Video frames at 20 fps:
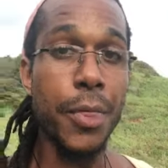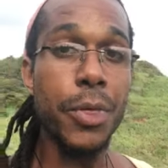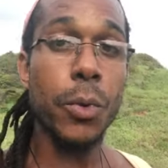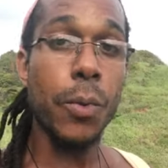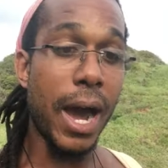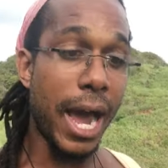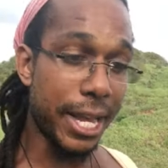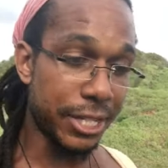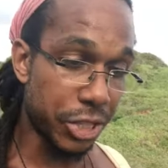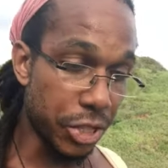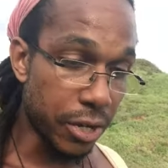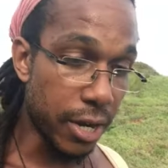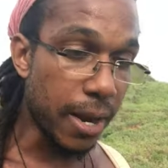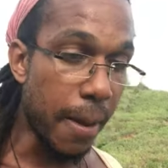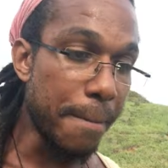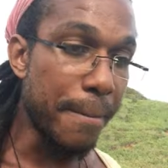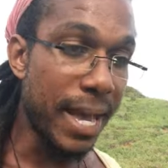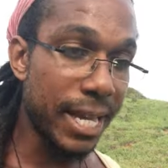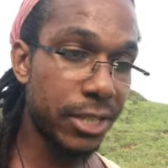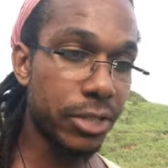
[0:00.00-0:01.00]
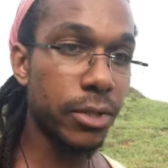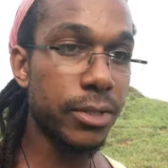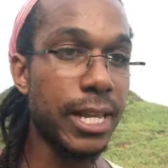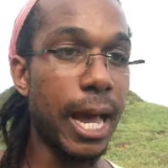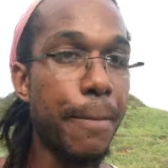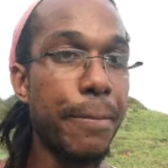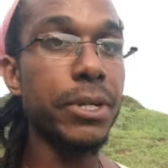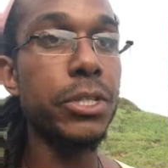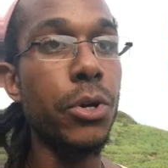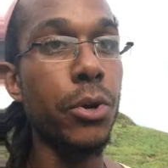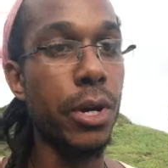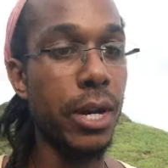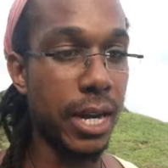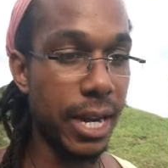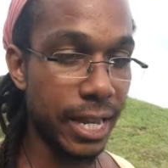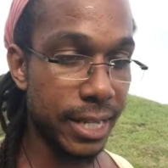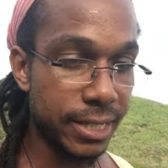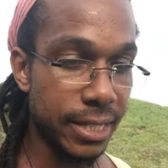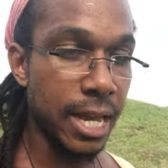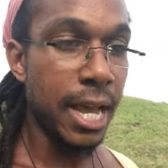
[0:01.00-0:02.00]
Otherwise, you're gonna miss those
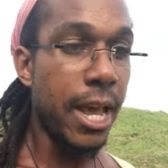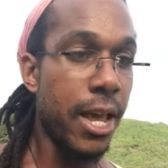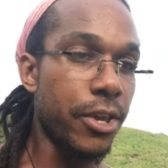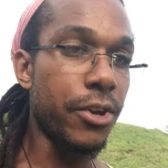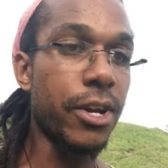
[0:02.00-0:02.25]
opportunities.